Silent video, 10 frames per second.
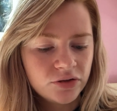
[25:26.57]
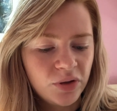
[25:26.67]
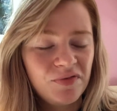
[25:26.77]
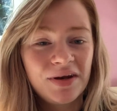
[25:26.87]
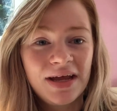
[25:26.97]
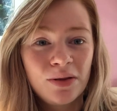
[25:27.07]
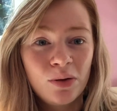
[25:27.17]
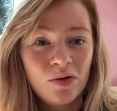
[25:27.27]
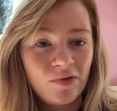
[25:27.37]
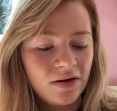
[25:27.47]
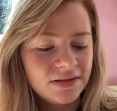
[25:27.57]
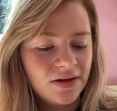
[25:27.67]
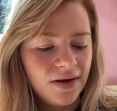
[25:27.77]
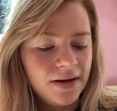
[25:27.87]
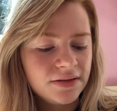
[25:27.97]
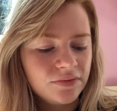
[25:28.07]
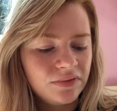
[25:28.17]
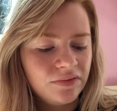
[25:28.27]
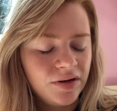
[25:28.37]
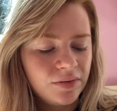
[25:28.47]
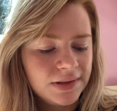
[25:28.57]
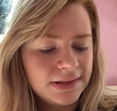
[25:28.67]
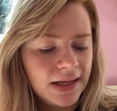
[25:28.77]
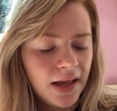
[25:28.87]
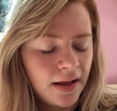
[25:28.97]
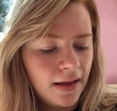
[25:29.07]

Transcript: if you can hear the Hoover outside, it's really, really noisy.